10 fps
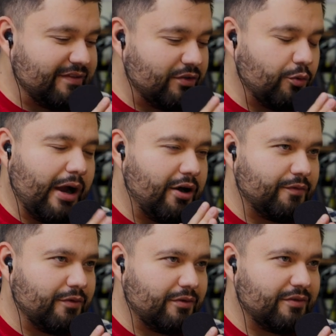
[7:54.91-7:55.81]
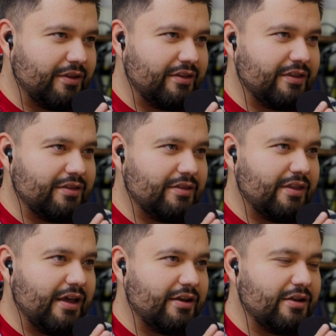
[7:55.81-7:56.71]
so powerful
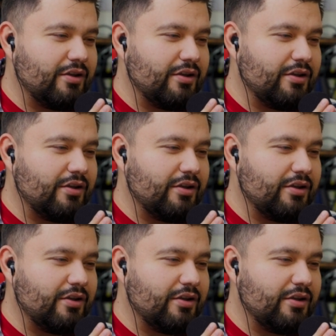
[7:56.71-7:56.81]
that